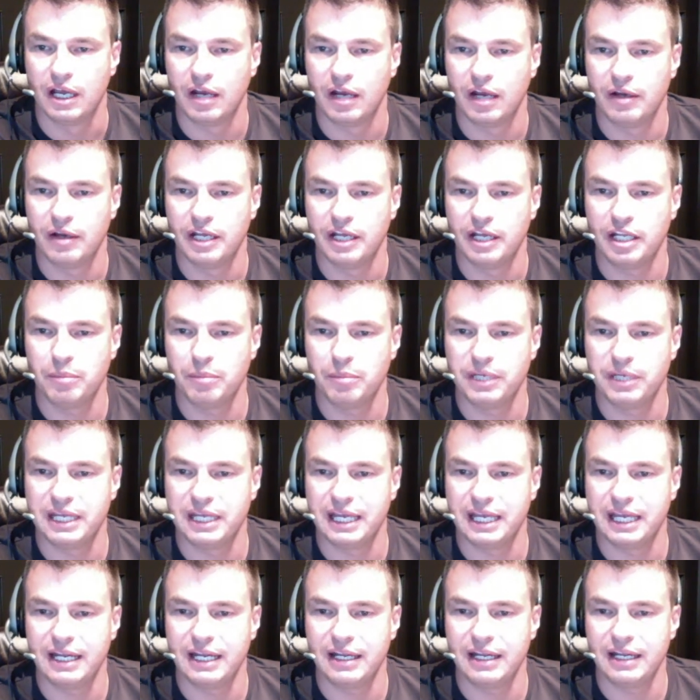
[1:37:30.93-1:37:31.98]
In the
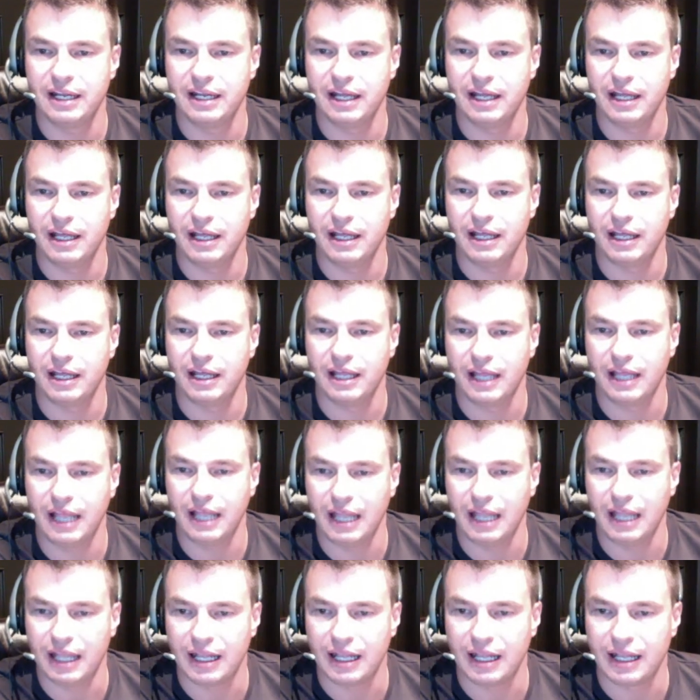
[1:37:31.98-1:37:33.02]
beginning,
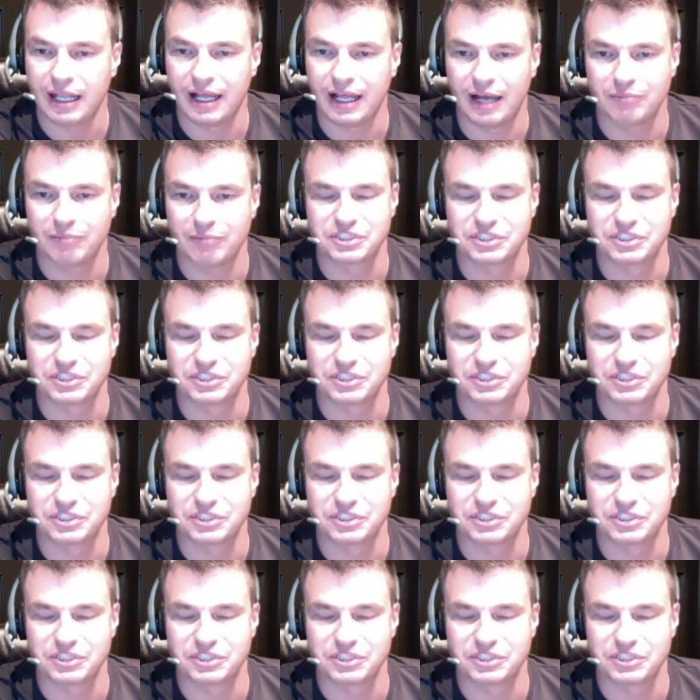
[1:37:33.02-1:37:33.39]
I'm